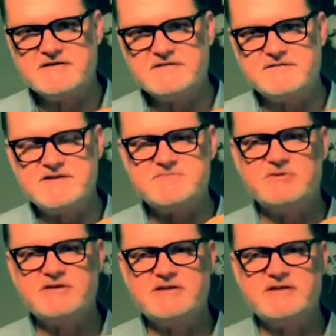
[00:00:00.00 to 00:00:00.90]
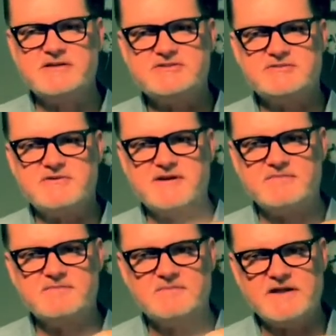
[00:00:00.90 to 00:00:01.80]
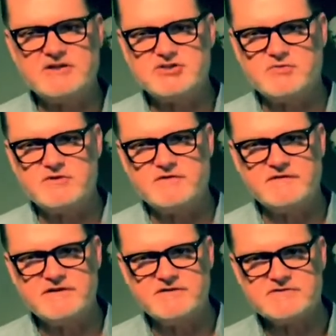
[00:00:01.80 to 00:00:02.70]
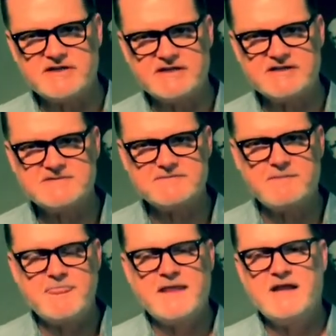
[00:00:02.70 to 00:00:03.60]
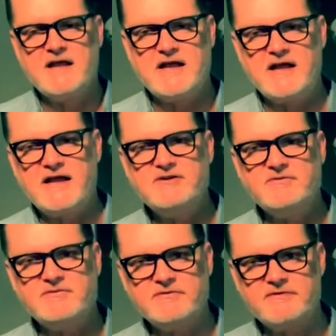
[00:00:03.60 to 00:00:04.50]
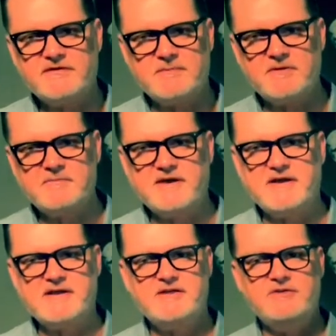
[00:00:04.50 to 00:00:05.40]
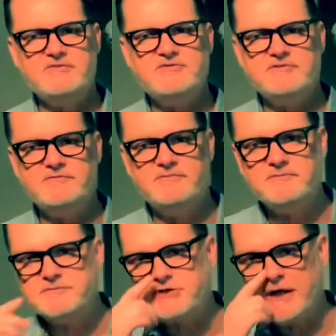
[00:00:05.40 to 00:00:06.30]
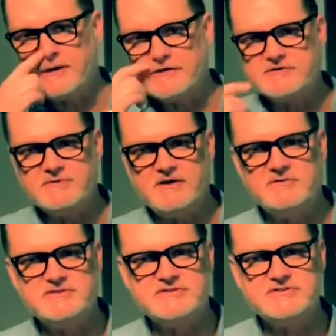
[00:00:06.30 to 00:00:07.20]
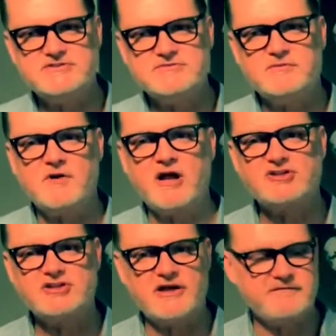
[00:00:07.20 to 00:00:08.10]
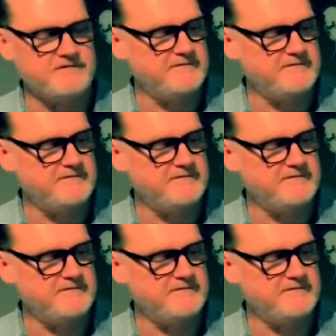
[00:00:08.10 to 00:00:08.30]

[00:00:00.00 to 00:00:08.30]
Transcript: Facebook and Instagram like shorter videos, I guess. I do throw these up on my YouTube channel as well, which is Rock Chef.